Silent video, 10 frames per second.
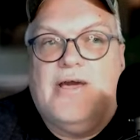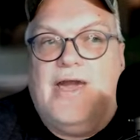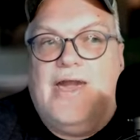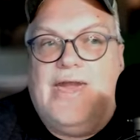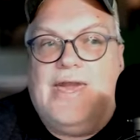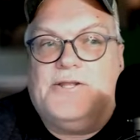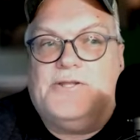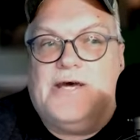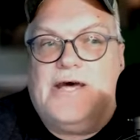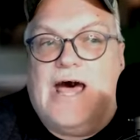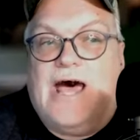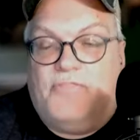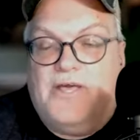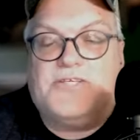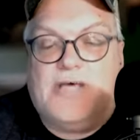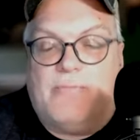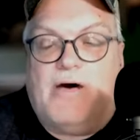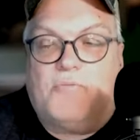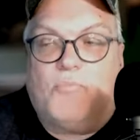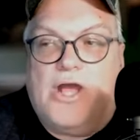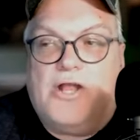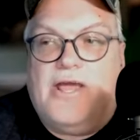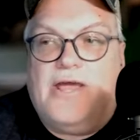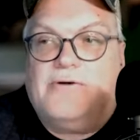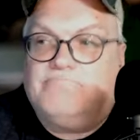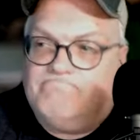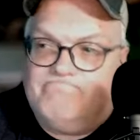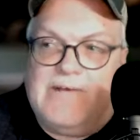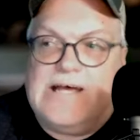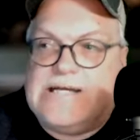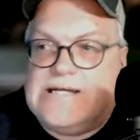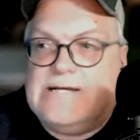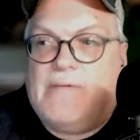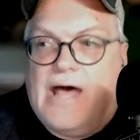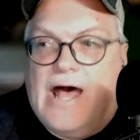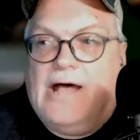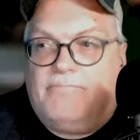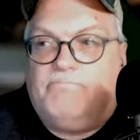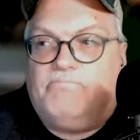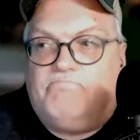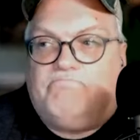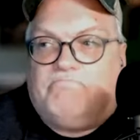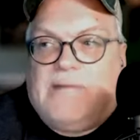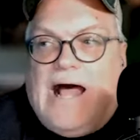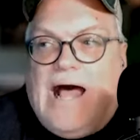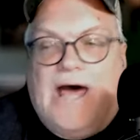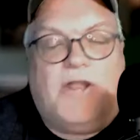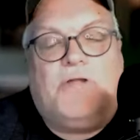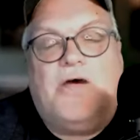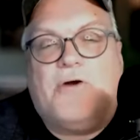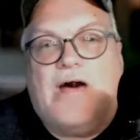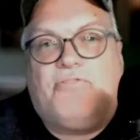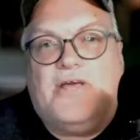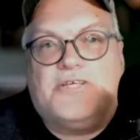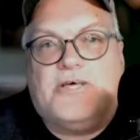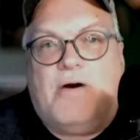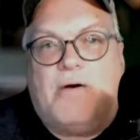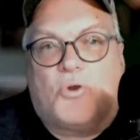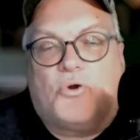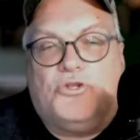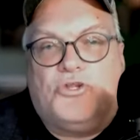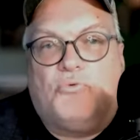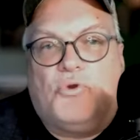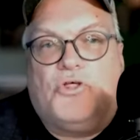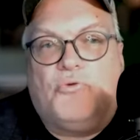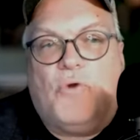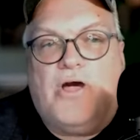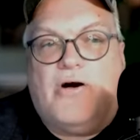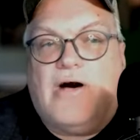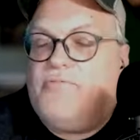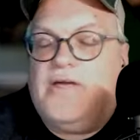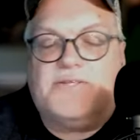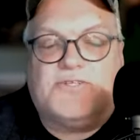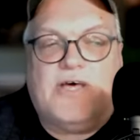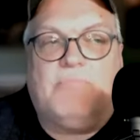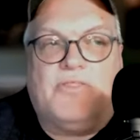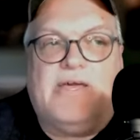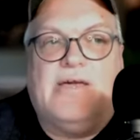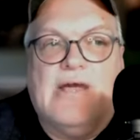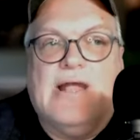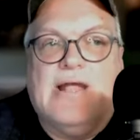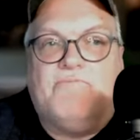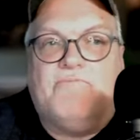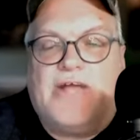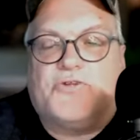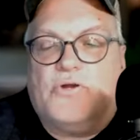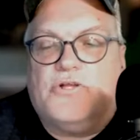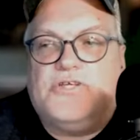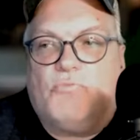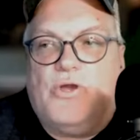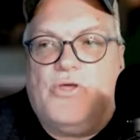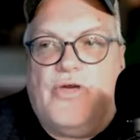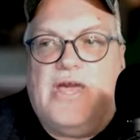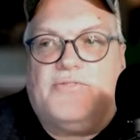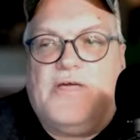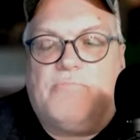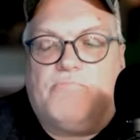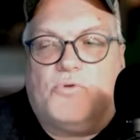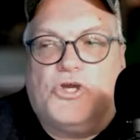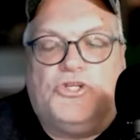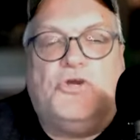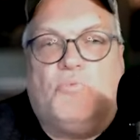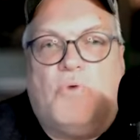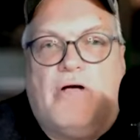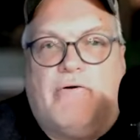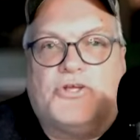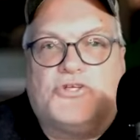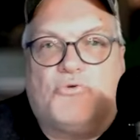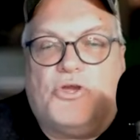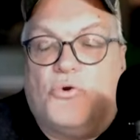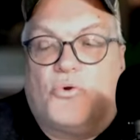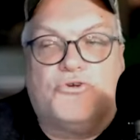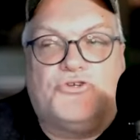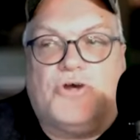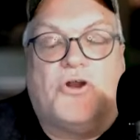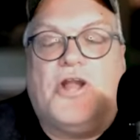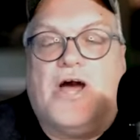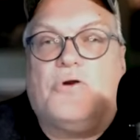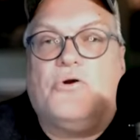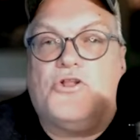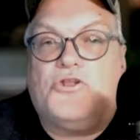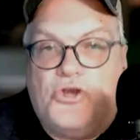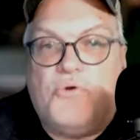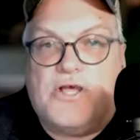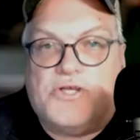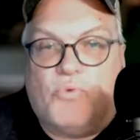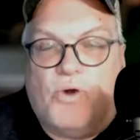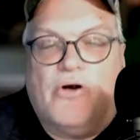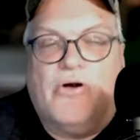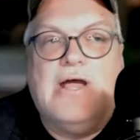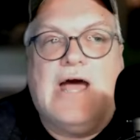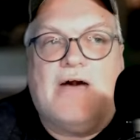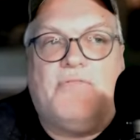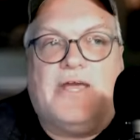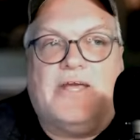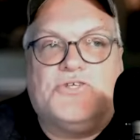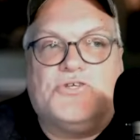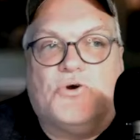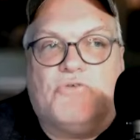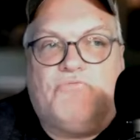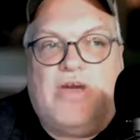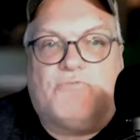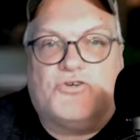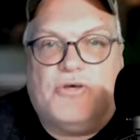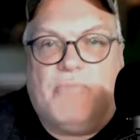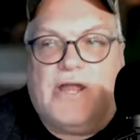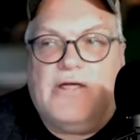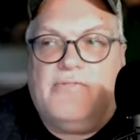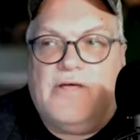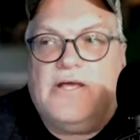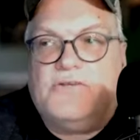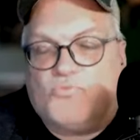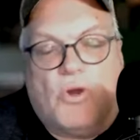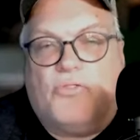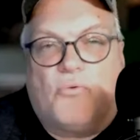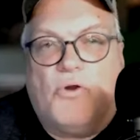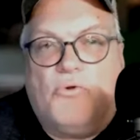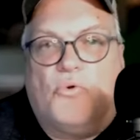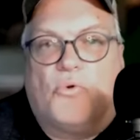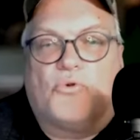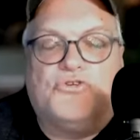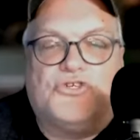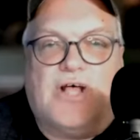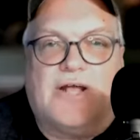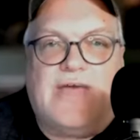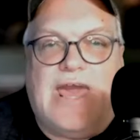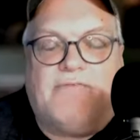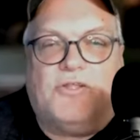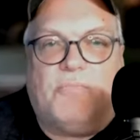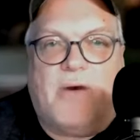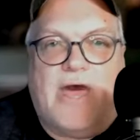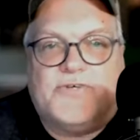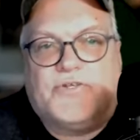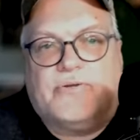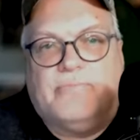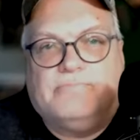and uh, I think some of them right now, um, I I don't know. I think some of them are going to do really well. I think some of the veterans that we think that could do well on a street course are not going to do as well. I think this is going to favor somebody that has run the road courses like they have in the past.